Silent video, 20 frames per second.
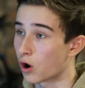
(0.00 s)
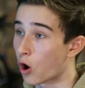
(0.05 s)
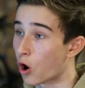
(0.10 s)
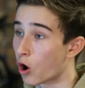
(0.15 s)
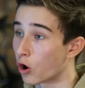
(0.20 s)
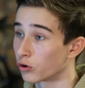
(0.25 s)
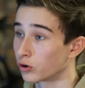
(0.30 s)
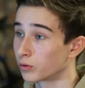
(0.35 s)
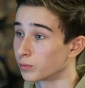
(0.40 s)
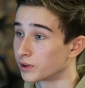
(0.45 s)

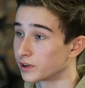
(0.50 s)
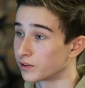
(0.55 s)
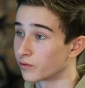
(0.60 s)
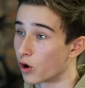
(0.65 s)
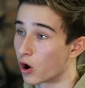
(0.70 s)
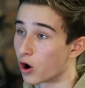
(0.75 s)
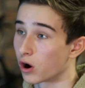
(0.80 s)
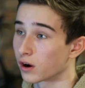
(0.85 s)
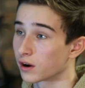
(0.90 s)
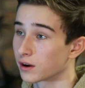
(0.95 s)
horribly
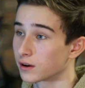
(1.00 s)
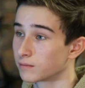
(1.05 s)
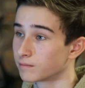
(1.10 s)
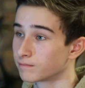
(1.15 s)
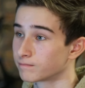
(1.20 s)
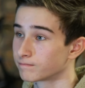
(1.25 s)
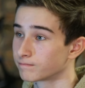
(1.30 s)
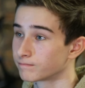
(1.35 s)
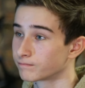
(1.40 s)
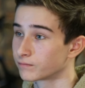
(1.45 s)

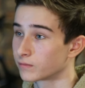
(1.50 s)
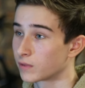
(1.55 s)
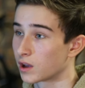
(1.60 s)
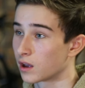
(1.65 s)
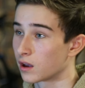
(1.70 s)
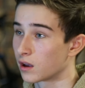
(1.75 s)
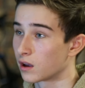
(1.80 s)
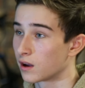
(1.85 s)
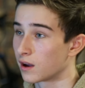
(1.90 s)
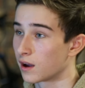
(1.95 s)

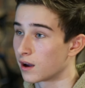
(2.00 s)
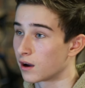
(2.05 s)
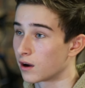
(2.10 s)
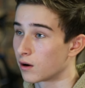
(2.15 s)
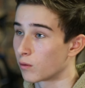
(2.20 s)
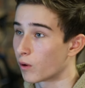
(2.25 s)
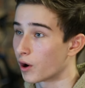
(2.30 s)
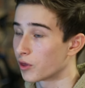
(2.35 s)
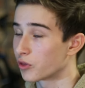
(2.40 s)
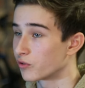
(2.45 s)

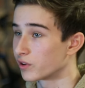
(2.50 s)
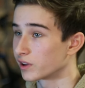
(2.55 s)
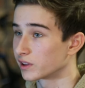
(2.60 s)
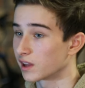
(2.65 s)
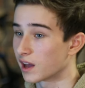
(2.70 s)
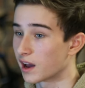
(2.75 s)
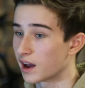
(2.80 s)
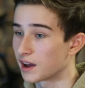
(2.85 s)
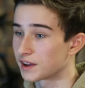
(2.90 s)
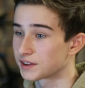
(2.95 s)
wrong. Whether it
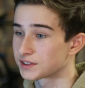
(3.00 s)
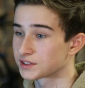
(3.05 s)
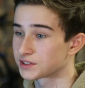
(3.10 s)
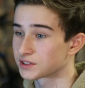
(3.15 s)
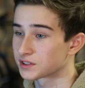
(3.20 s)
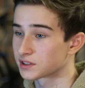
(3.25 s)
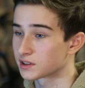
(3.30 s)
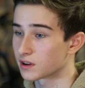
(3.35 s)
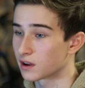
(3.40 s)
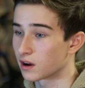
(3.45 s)

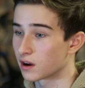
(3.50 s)
lasts